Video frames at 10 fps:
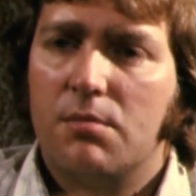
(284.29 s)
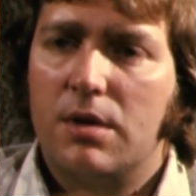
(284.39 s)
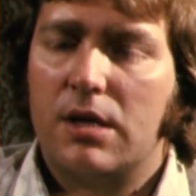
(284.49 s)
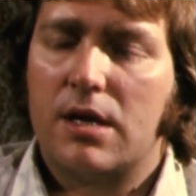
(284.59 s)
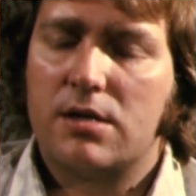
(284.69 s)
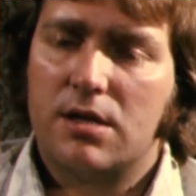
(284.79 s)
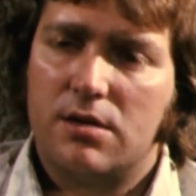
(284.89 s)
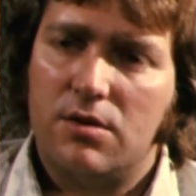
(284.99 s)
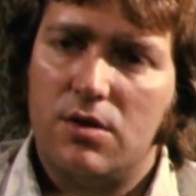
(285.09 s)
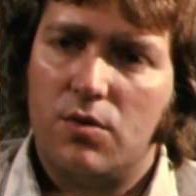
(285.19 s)
be an asset
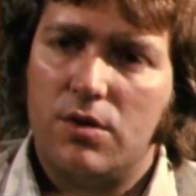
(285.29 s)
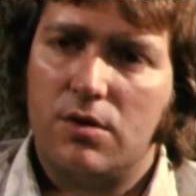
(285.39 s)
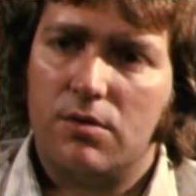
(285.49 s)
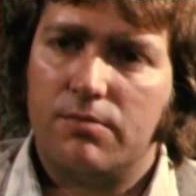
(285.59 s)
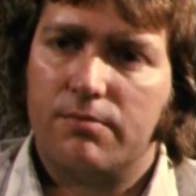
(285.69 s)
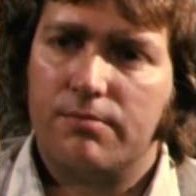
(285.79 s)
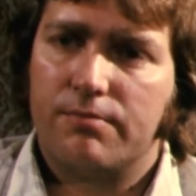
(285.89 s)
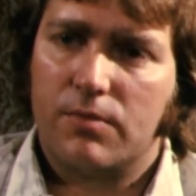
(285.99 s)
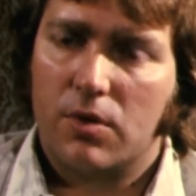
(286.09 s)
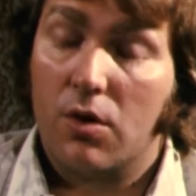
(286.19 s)
to you when you
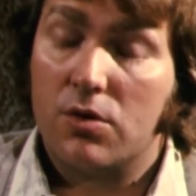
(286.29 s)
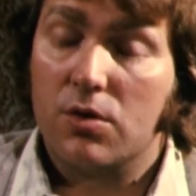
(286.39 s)
go to